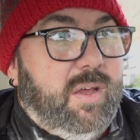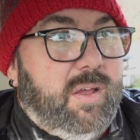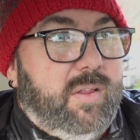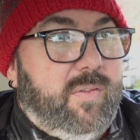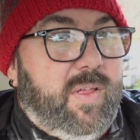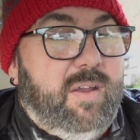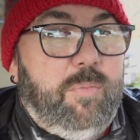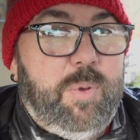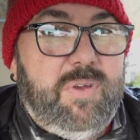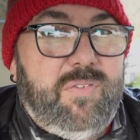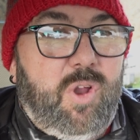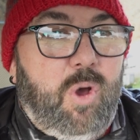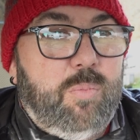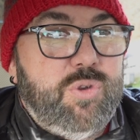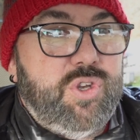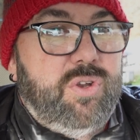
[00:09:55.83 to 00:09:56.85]
they're a bit of an
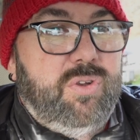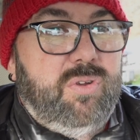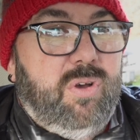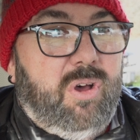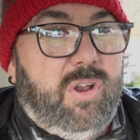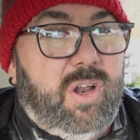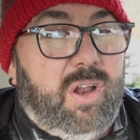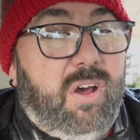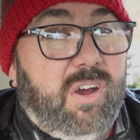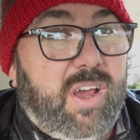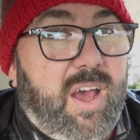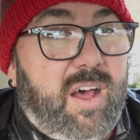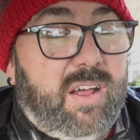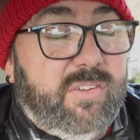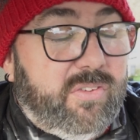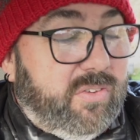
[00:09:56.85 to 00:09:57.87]
option on a lot of
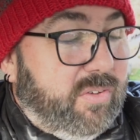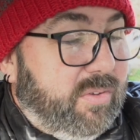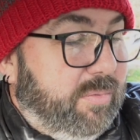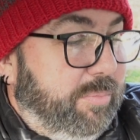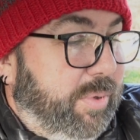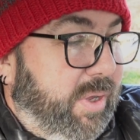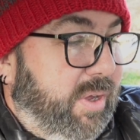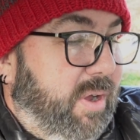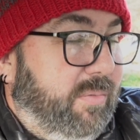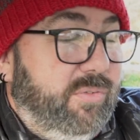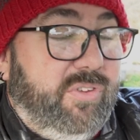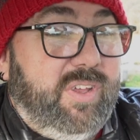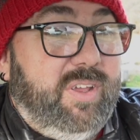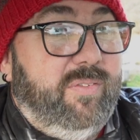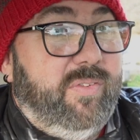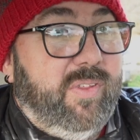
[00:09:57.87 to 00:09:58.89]
cars, but
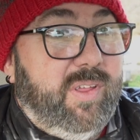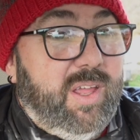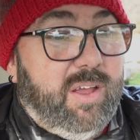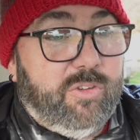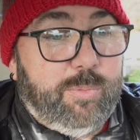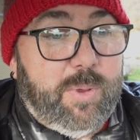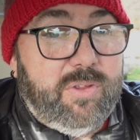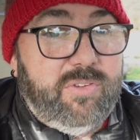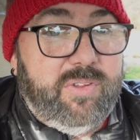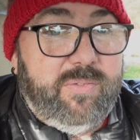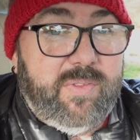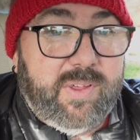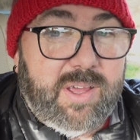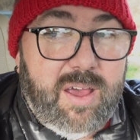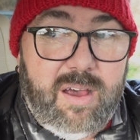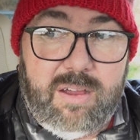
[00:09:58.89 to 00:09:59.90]
obviously I suppose if
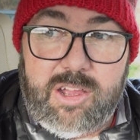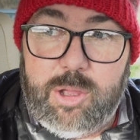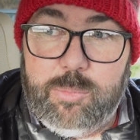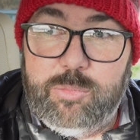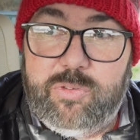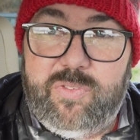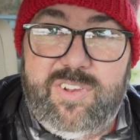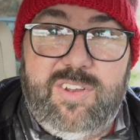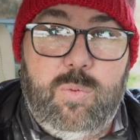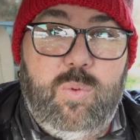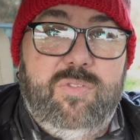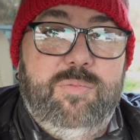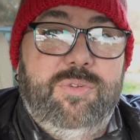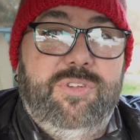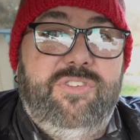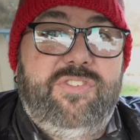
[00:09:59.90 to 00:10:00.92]
the car comes fitted with
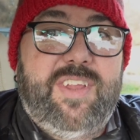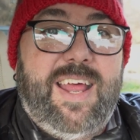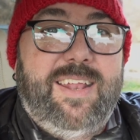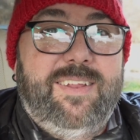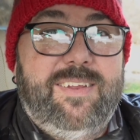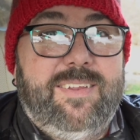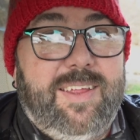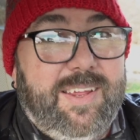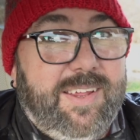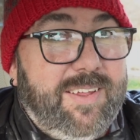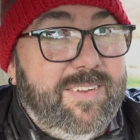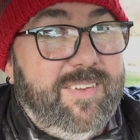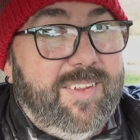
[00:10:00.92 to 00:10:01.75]
them as standard, they can